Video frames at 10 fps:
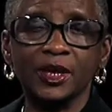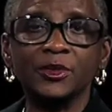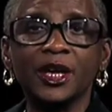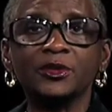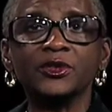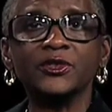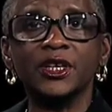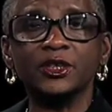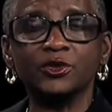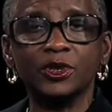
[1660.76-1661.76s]
I'm Dr.
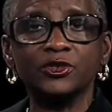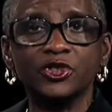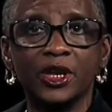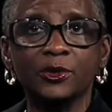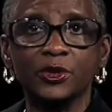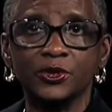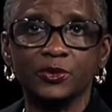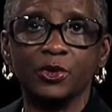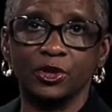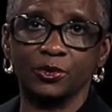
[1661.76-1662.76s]
Sandra
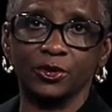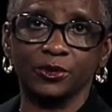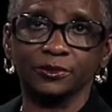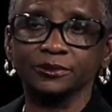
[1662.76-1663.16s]
Jowers-Barber.